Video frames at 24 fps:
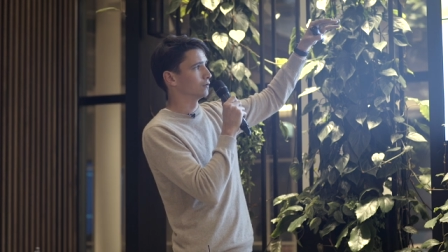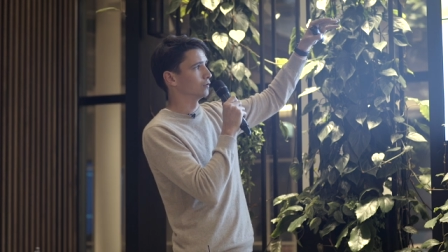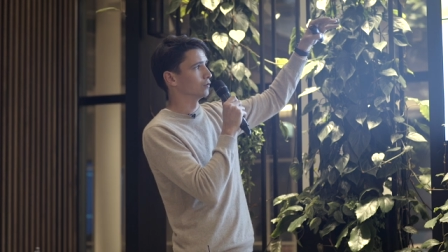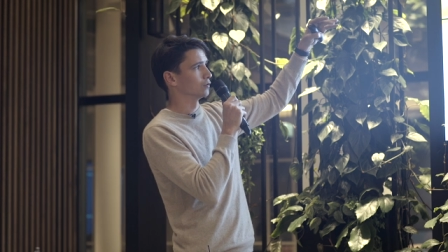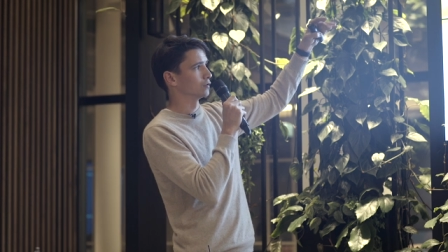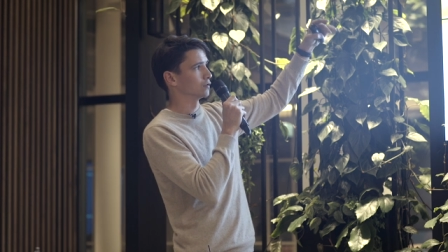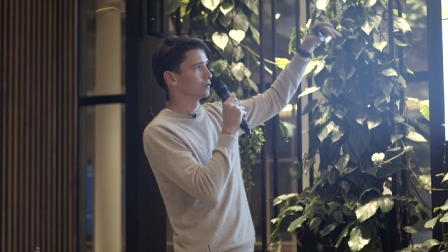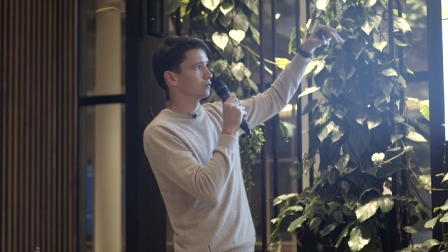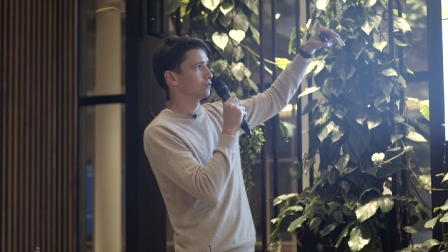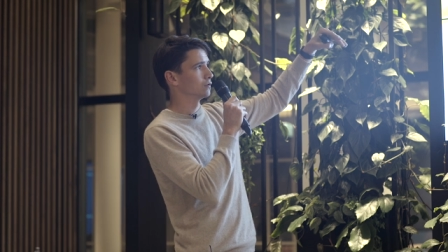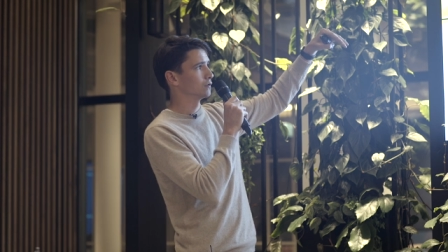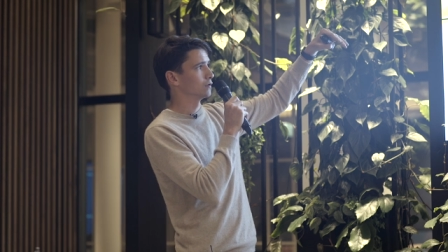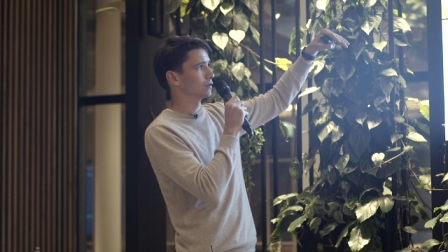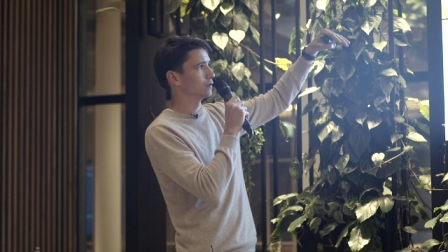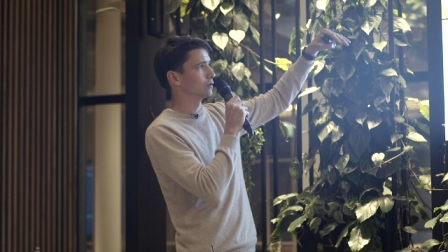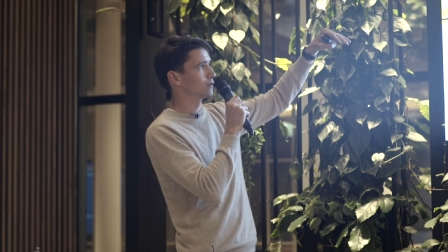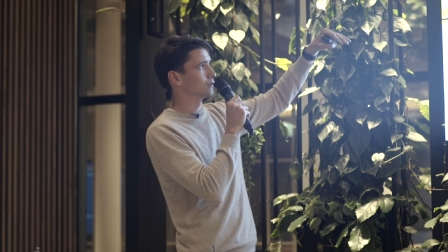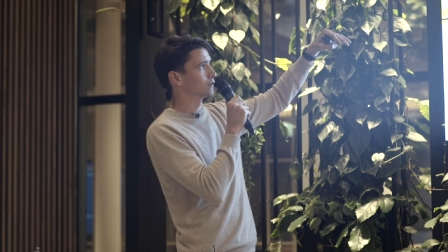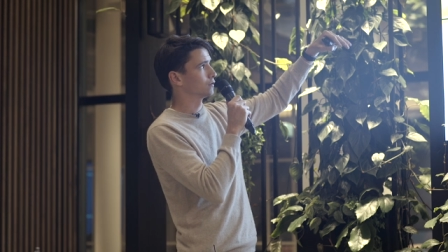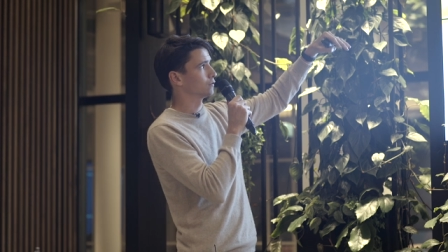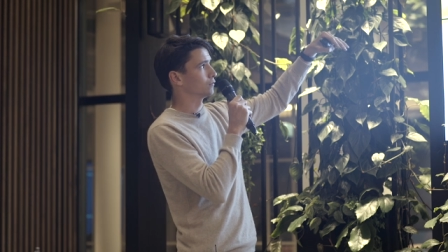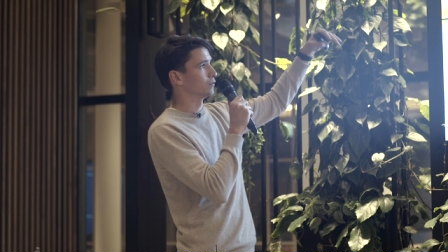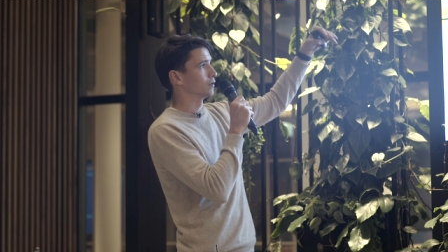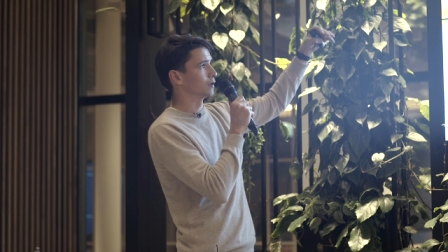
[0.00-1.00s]
those
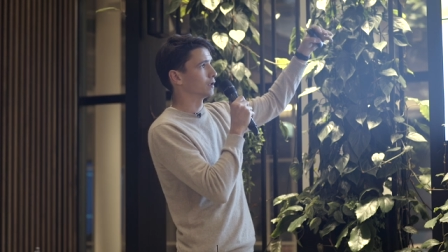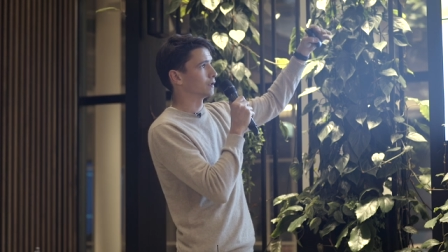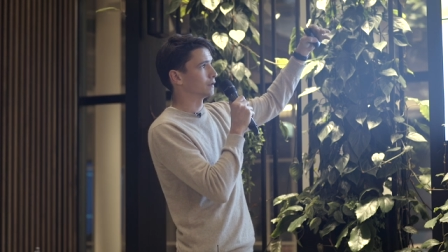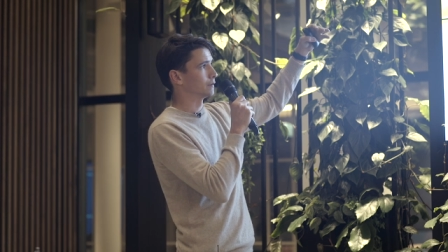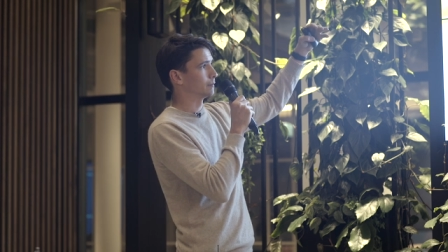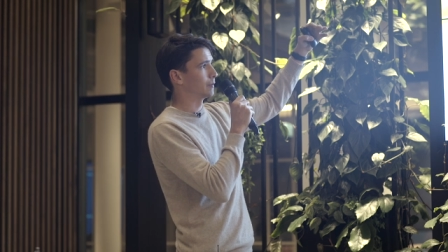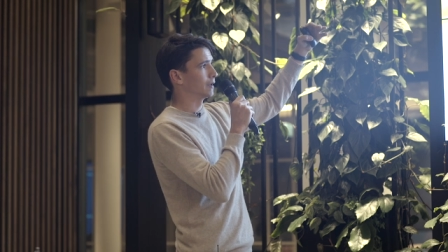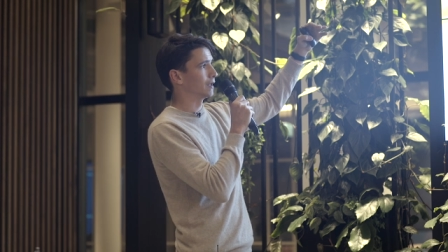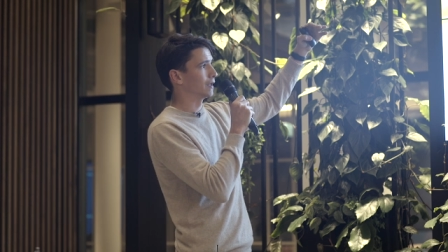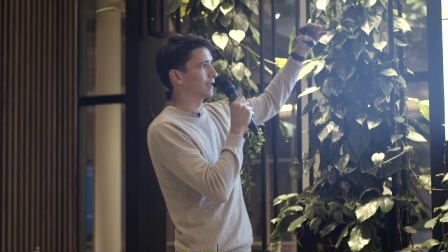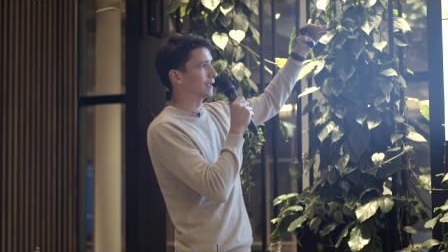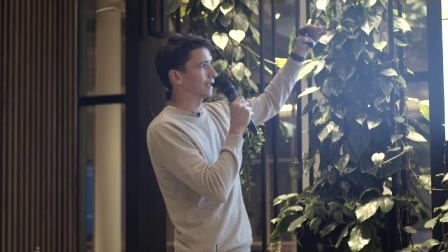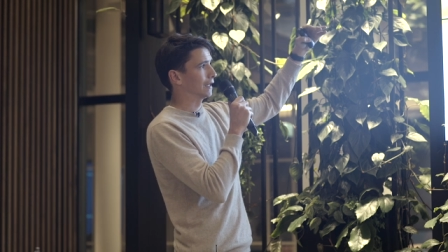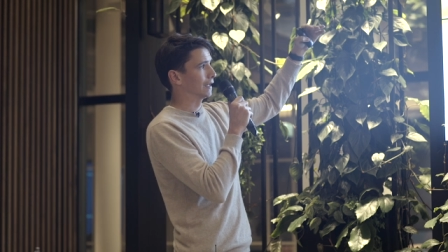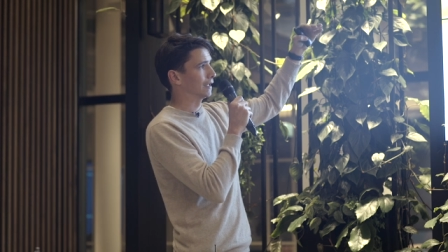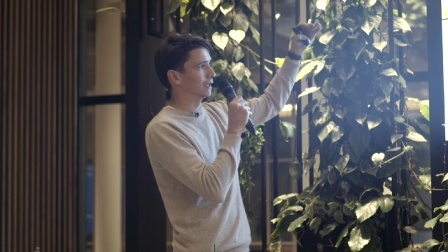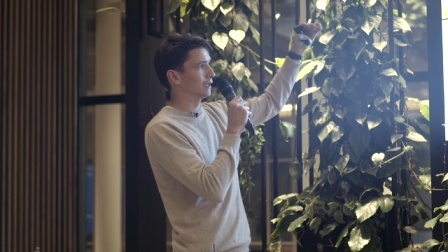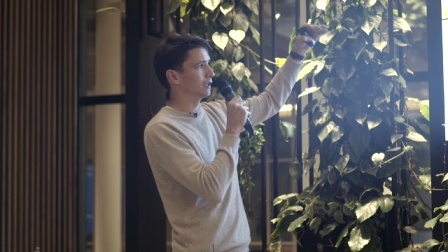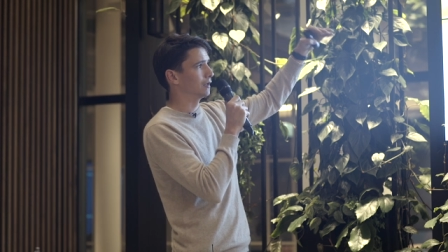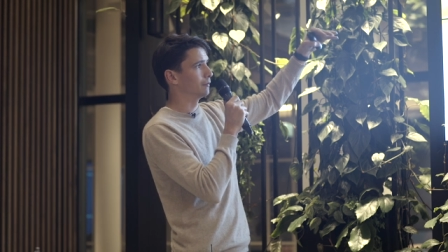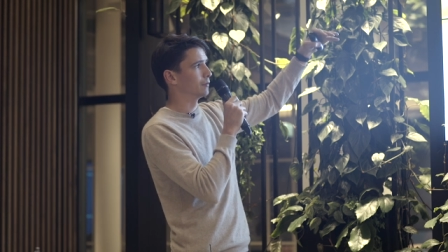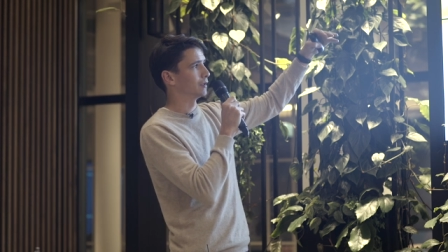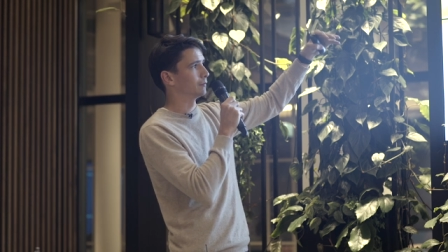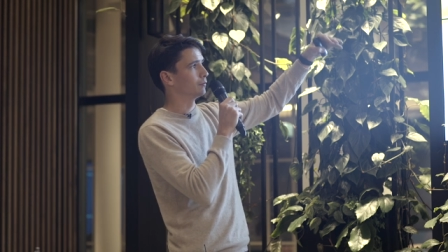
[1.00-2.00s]
users were spending a
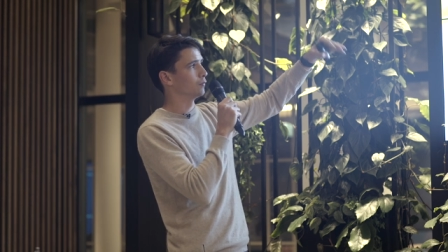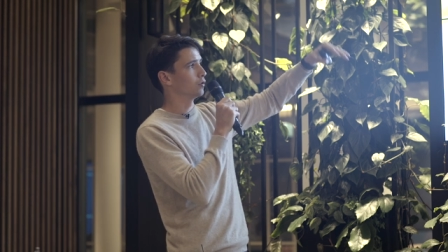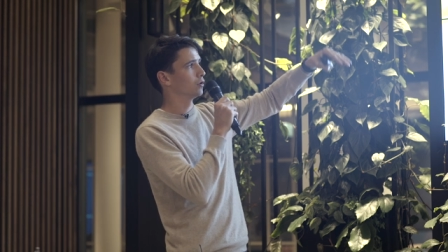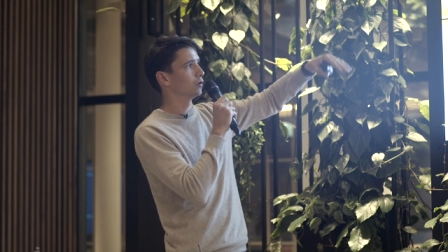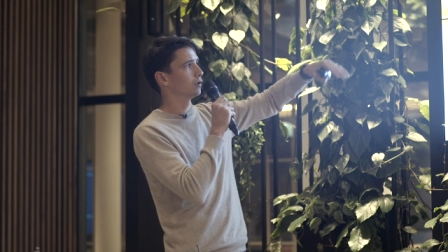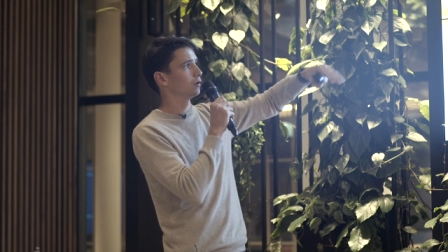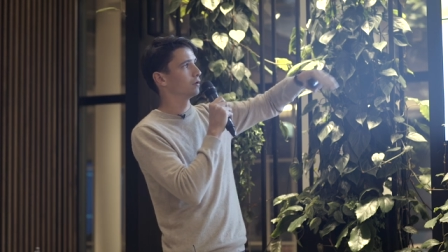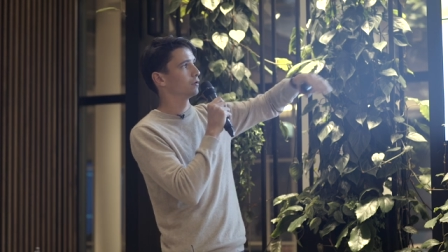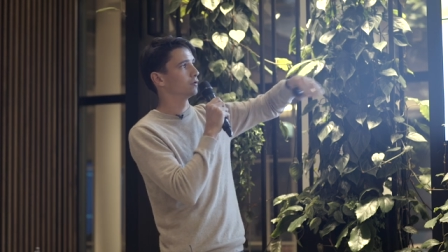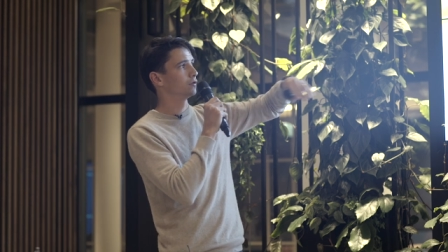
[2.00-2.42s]
little bit more,